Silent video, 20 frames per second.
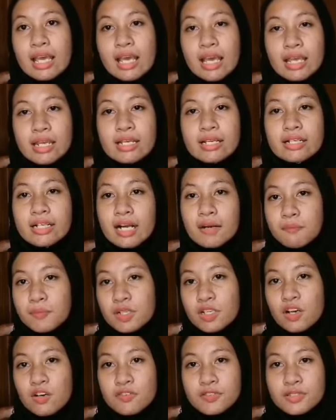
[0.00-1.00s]
and a
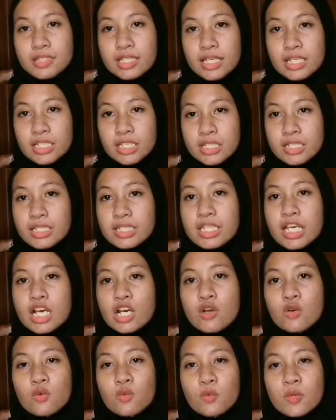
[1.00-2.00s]
couple of stages,
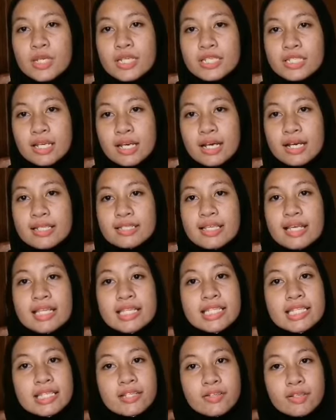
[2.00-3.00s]
which are
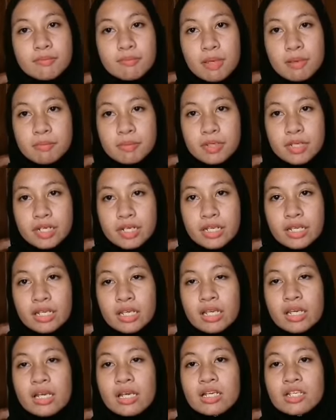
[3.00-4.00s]
sensory memory,
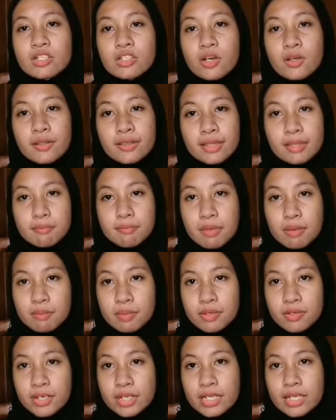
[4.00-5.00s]
short-term
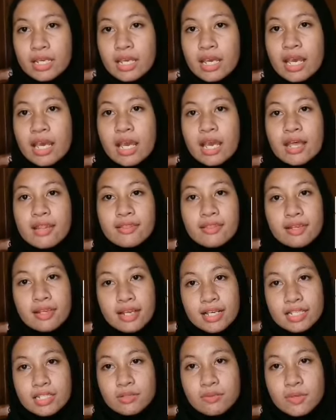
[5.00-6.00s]
memory, and the
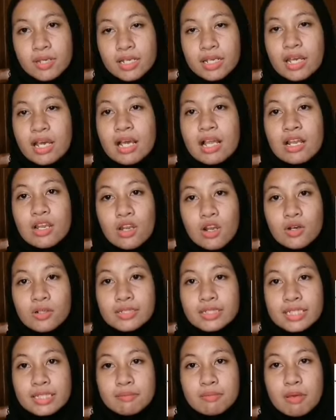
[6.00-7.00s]
last one,
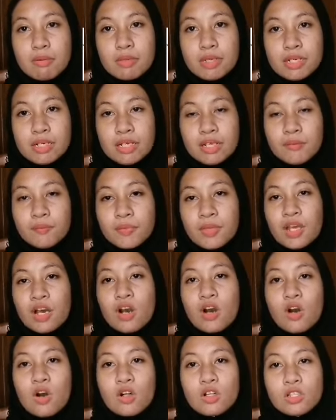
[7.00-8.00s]
long-term memory.
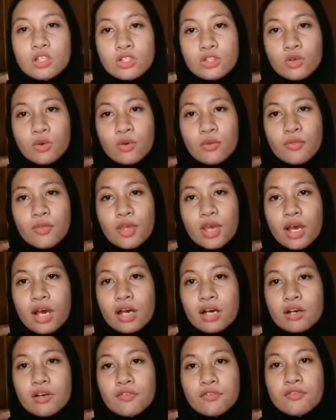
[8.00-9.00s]
Also, there
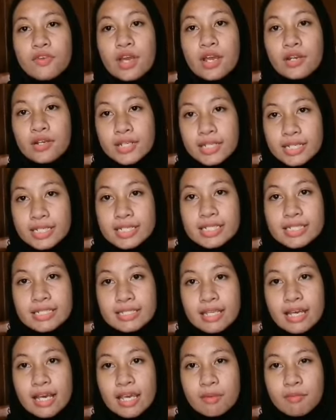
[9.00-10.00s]
are a various
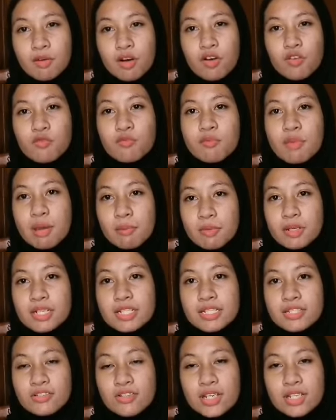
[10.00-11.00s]
type of
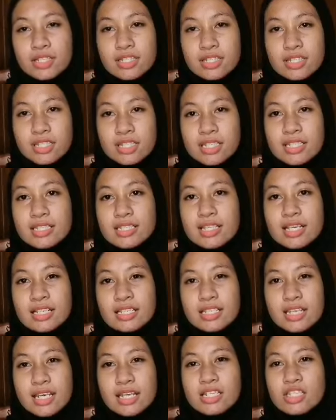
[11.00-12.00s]
memory strategies,
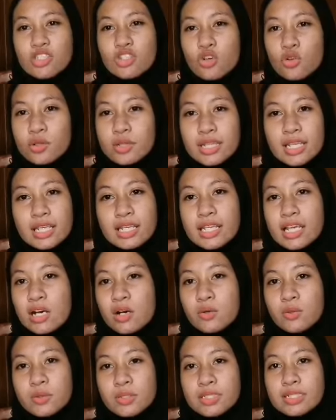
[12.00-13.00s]
such as jotting
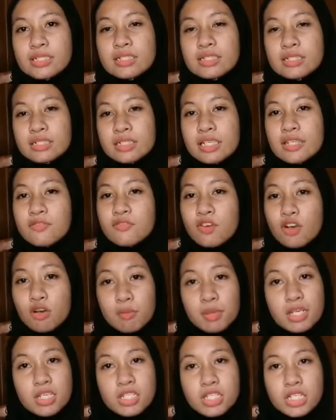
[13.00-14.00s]
down the
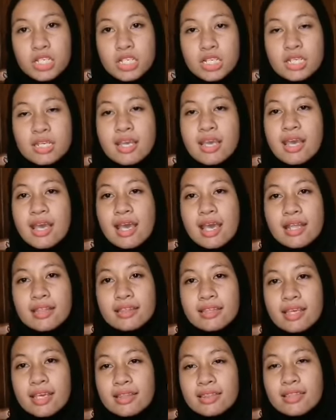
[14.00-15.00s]
information and
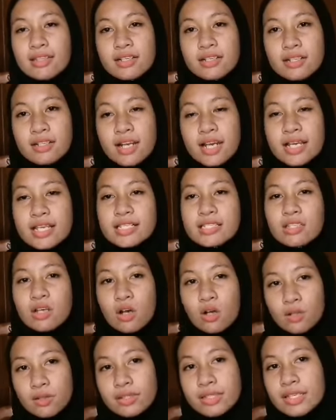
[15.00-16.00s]
categorize
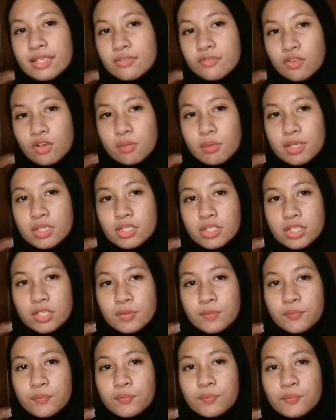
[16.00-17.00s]
all the information.
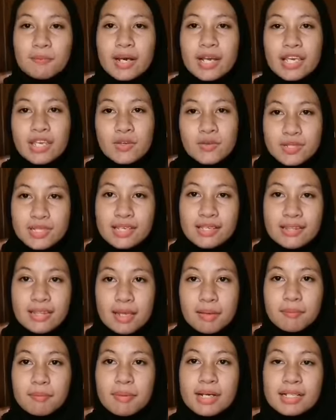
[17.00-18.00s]
By using
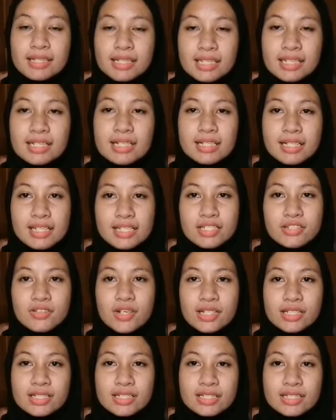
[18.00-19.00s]
that particular
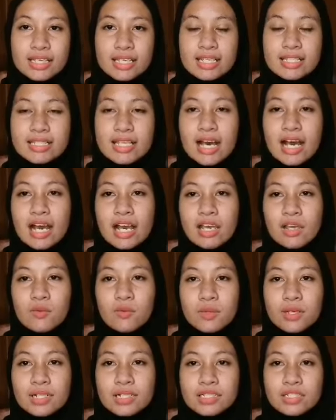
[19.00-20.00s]
strategies, I
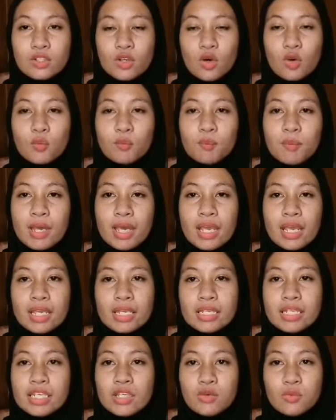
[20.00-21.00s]
will know
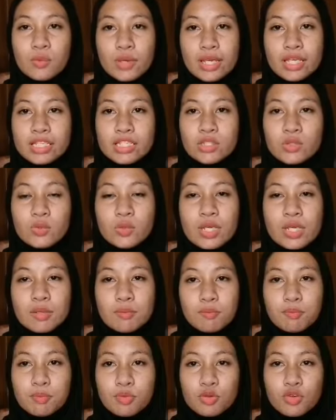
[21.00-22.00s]
many ways to
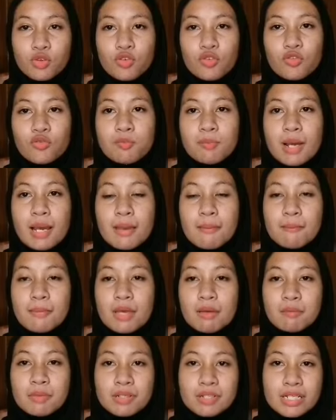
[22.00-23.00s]
improve my
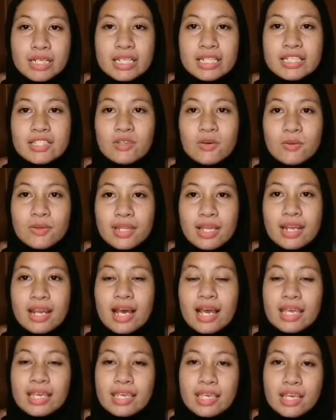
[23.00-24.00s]
memory so that
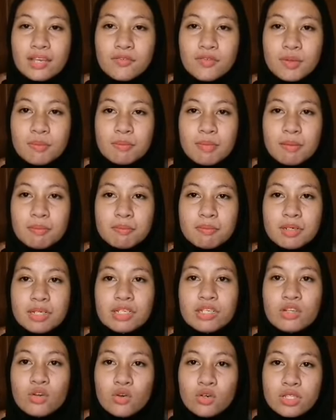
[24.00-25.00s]
I can remember
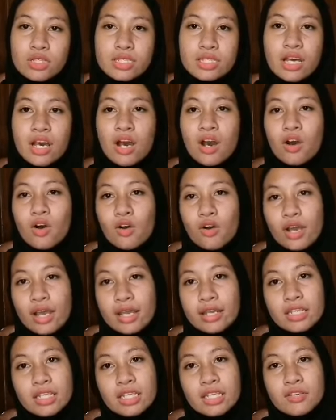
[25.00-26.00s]
notes or
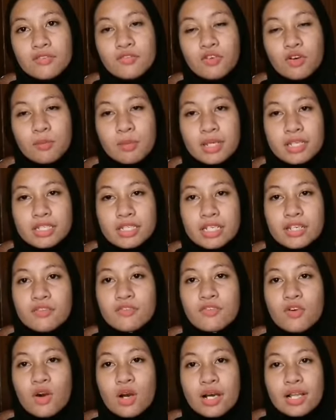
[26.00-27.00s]
any information
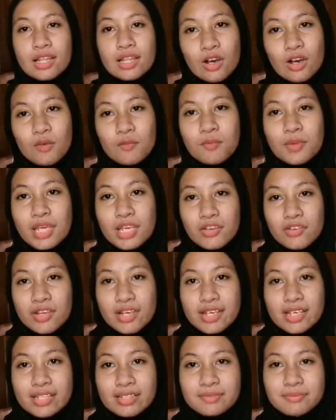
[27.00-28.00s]
for long
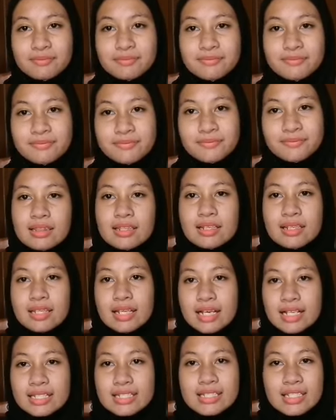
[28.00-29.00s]
period. The
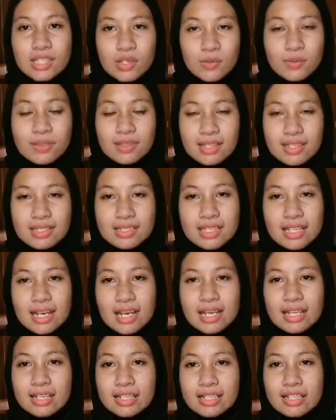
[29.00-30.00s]
last new things that
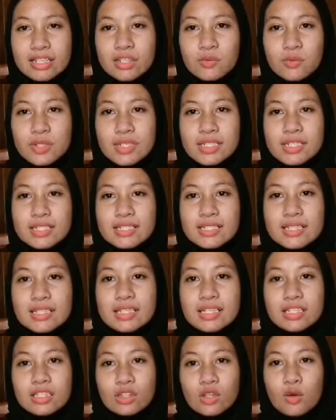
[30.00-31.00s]
I learned, which is in
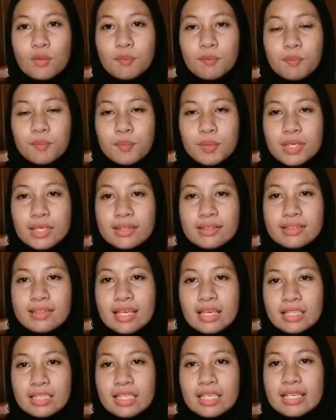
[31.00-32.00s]
the topic
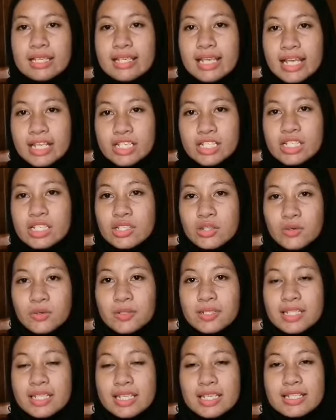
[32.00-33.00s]
taking lecture
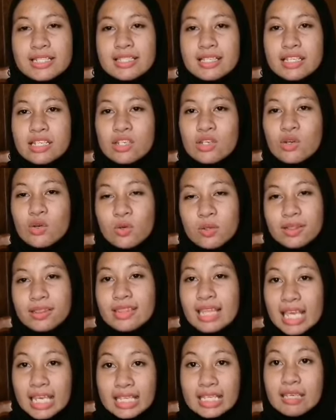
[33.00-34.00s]
note, is a
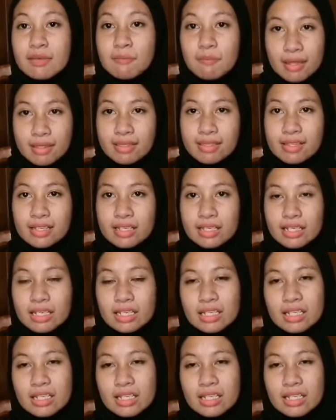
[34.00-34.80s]
note-taking method.